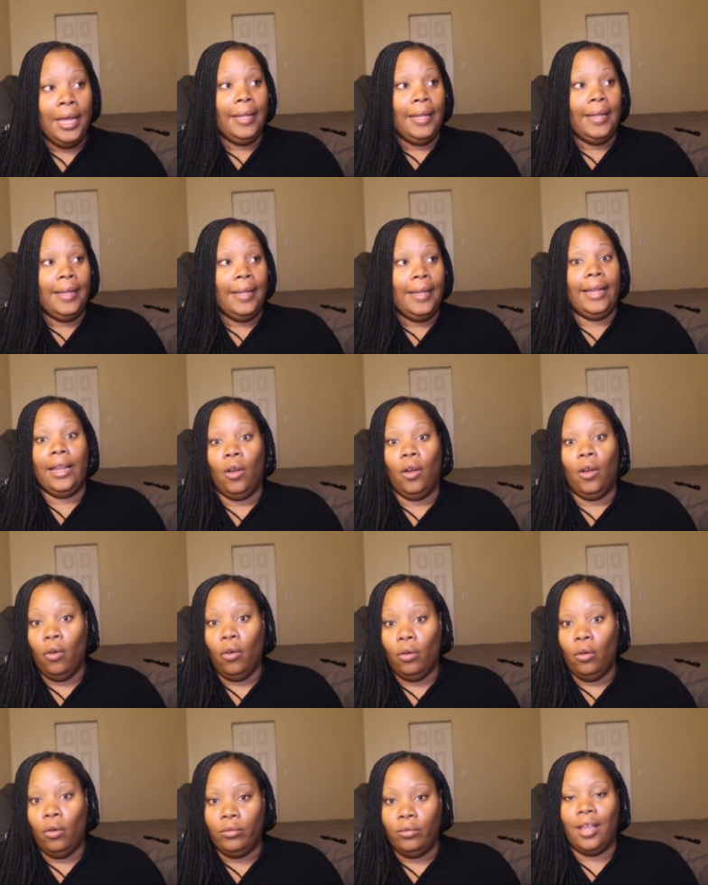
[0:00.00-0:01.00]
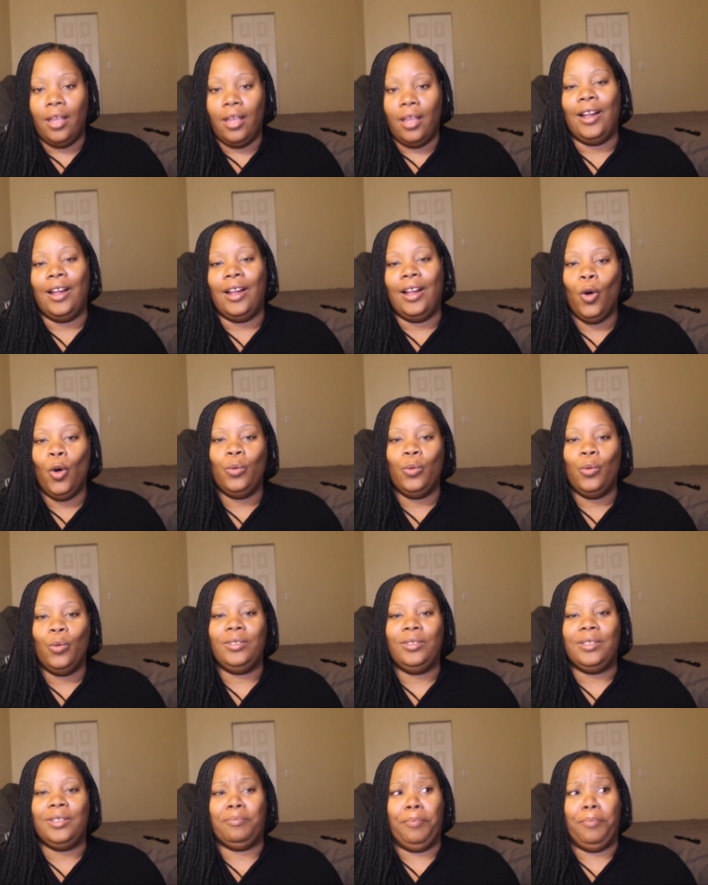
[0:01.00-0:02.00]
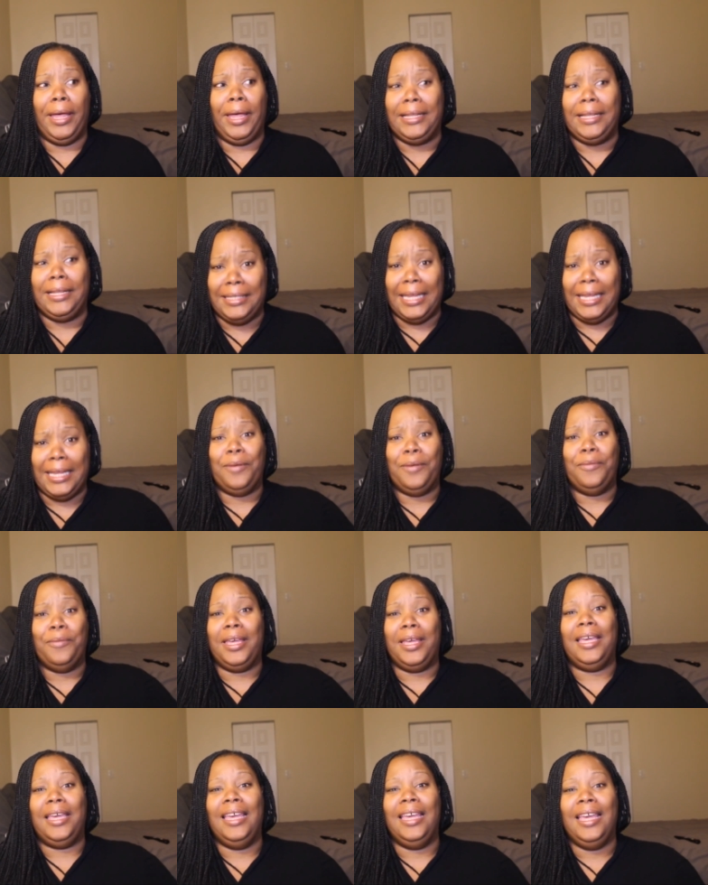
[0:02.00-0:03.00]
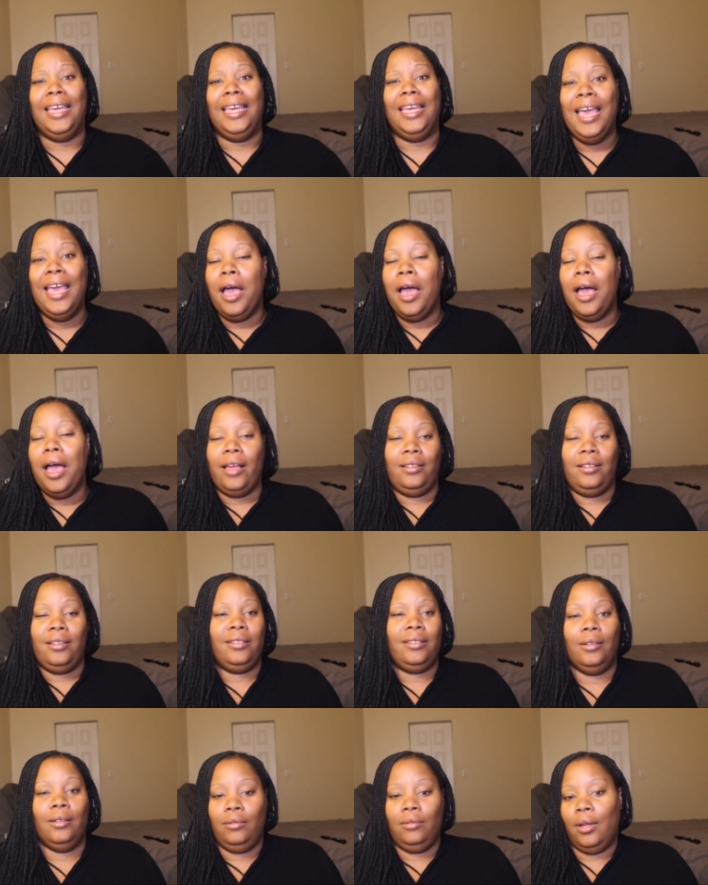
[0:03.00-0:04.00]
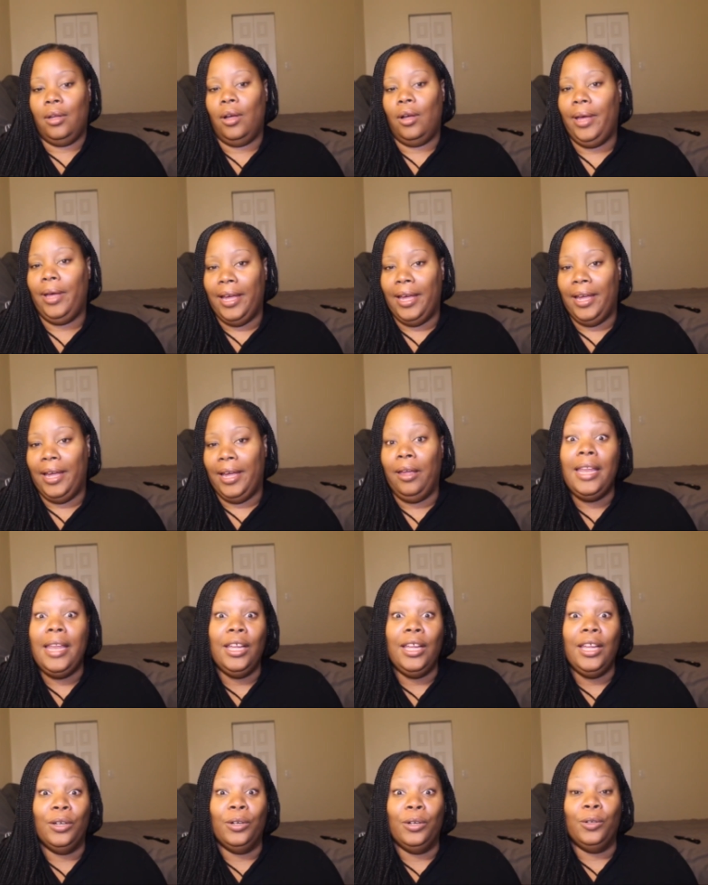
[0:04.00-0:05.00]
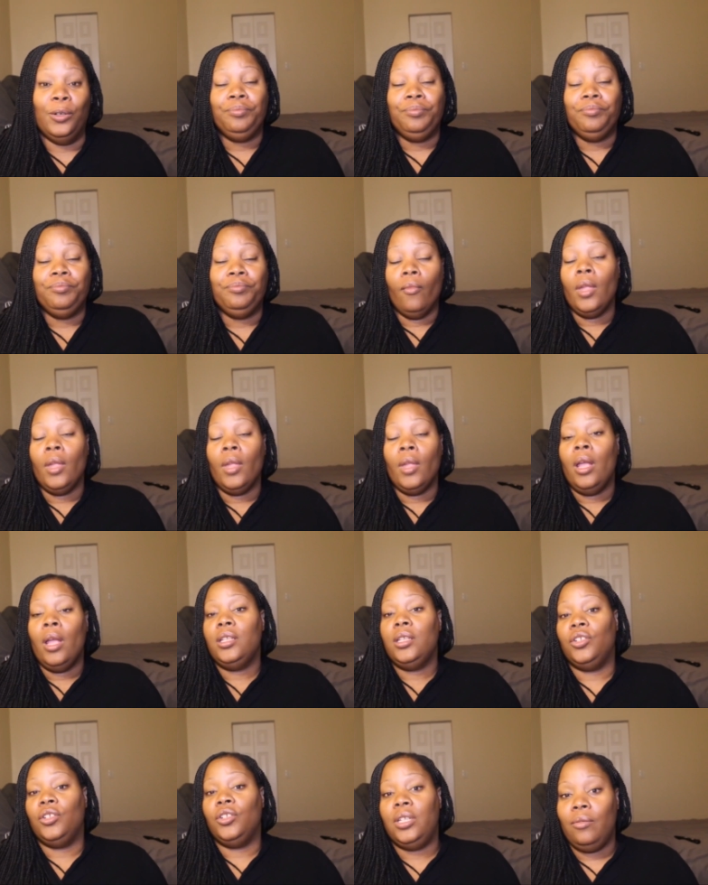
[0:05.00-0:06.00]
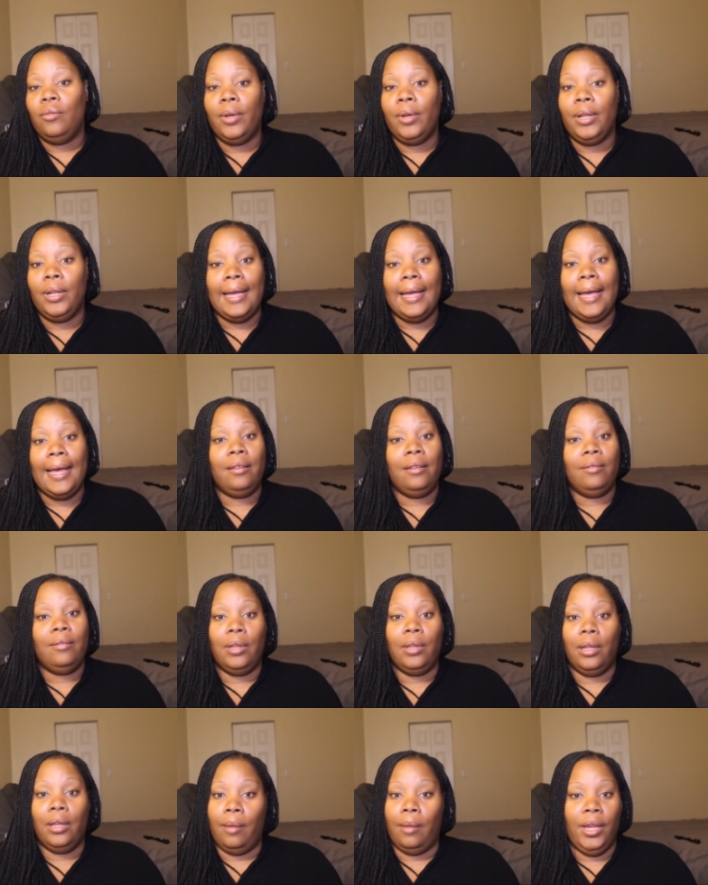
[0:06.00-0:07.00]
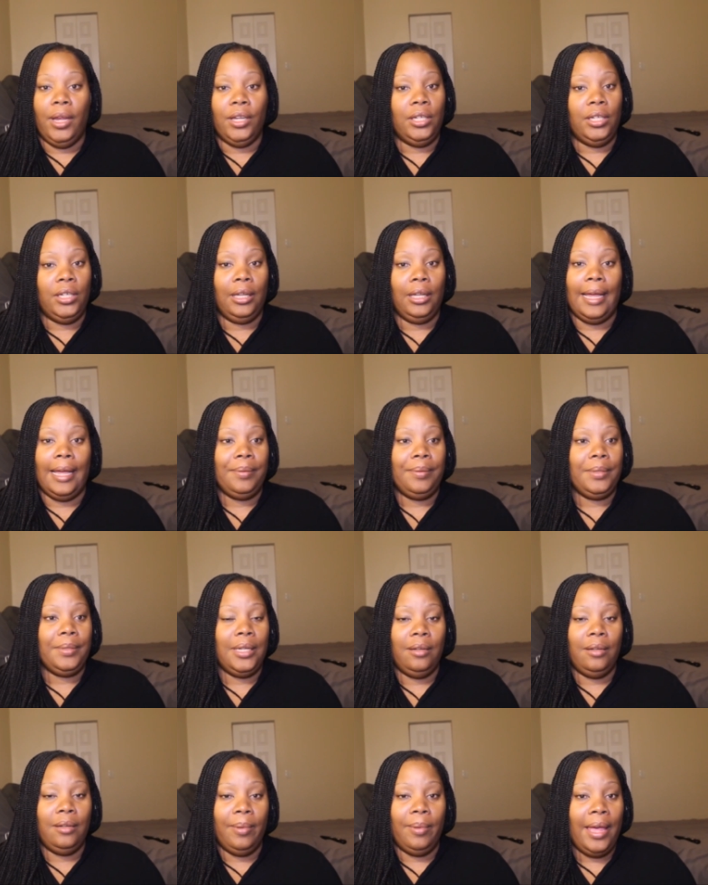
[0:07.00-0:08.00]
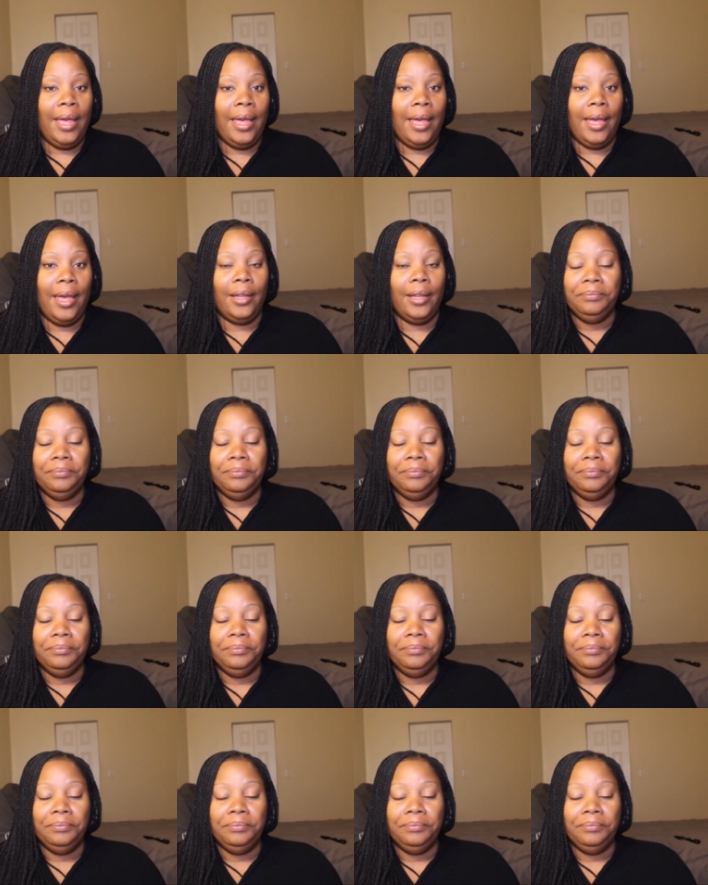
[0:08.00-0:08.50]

They had that old big TV. Okay. Anywho, so she she collapsed in the bed,